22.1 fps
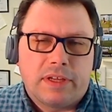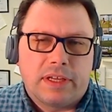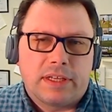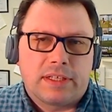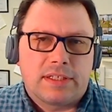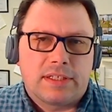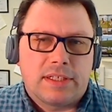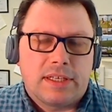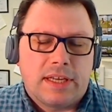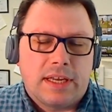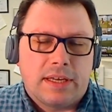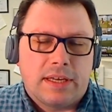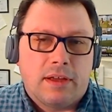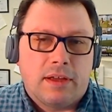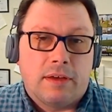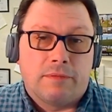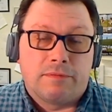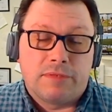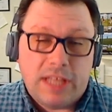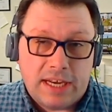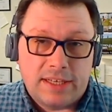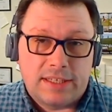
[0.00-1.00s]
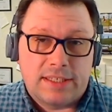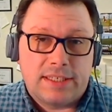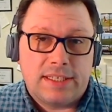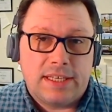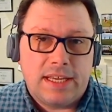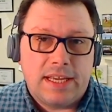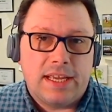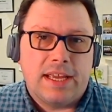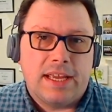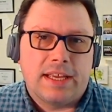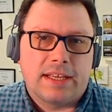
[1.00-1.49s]
Ex- of
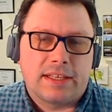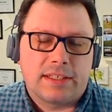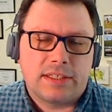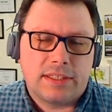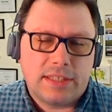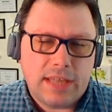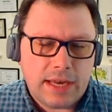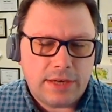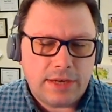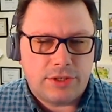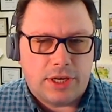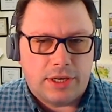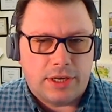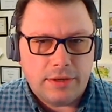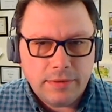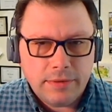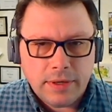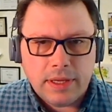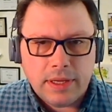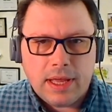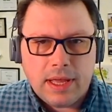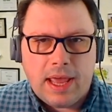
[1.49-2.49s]
Tennessee Extension.